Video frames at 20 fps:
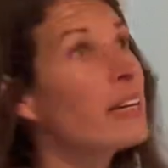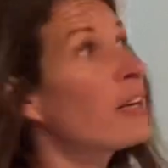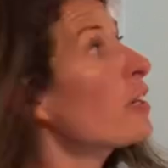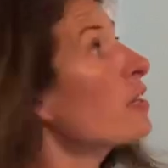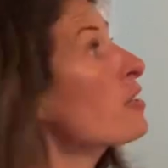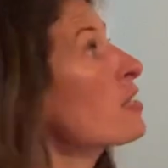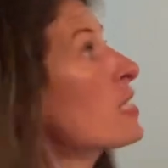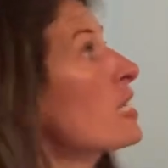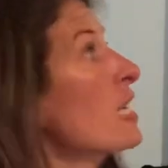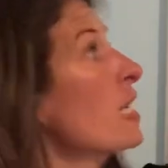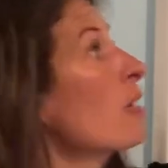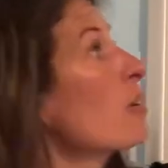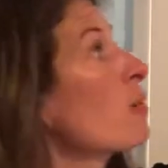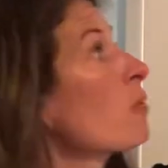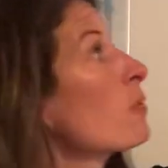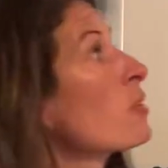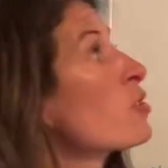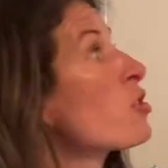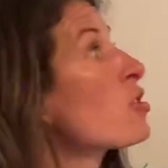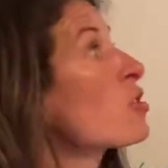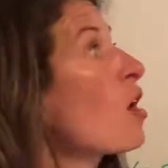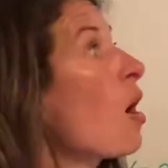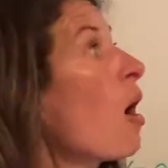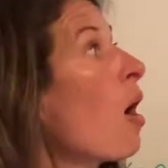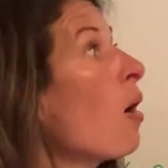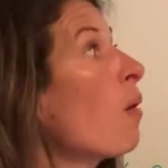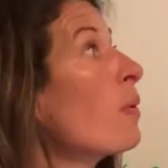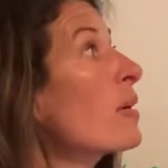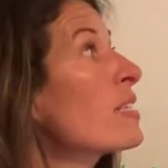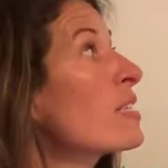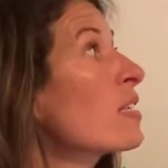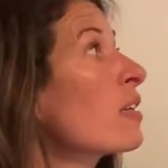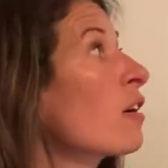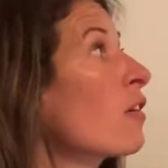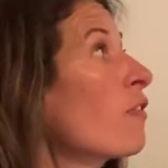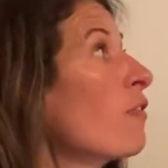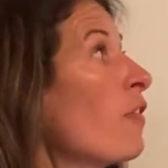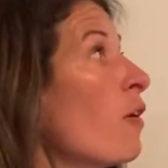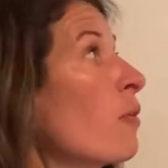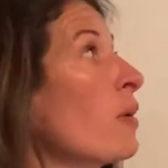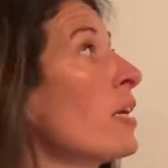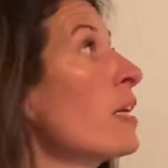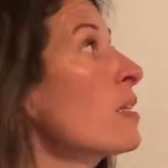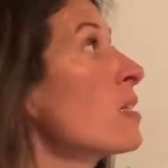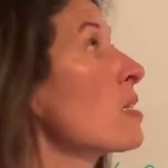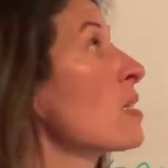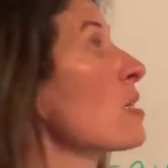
our c, which is always in our focus